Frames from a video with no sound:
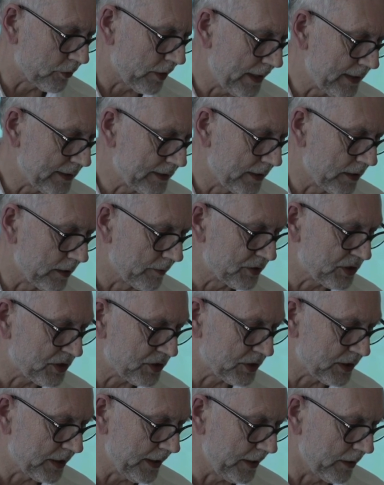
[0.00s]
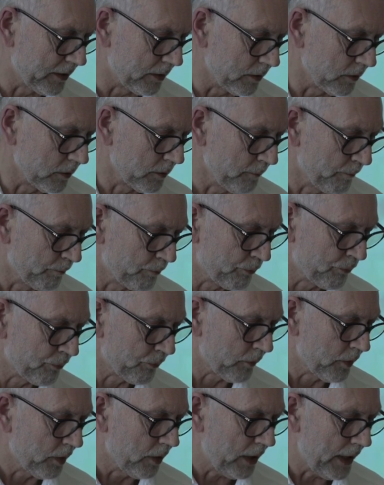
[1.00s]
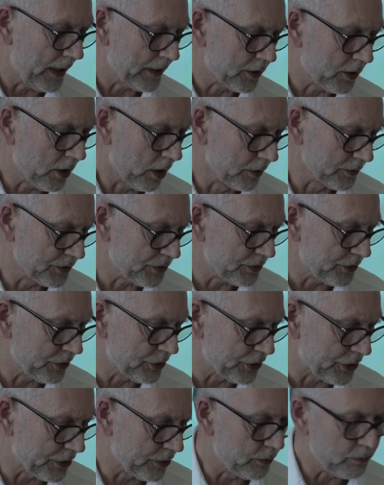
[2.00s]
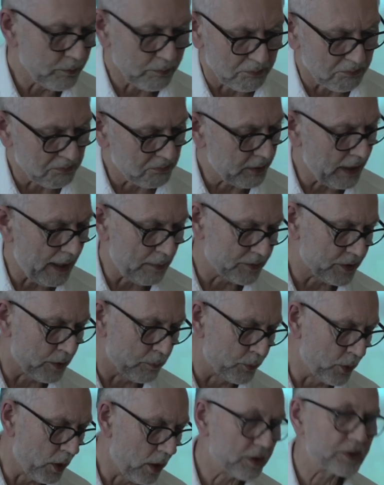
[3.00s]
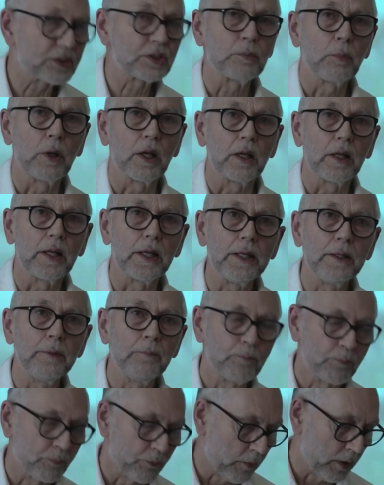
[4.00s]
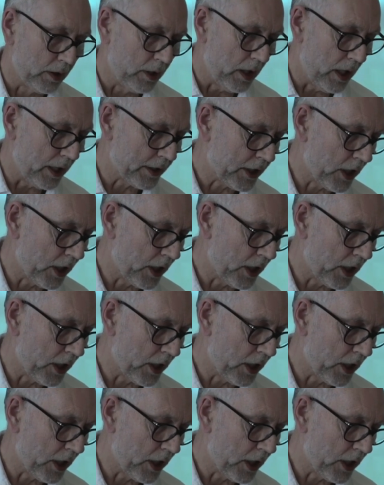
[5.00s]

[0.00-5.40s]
great deal of skill and constitute, perhaps approximately, a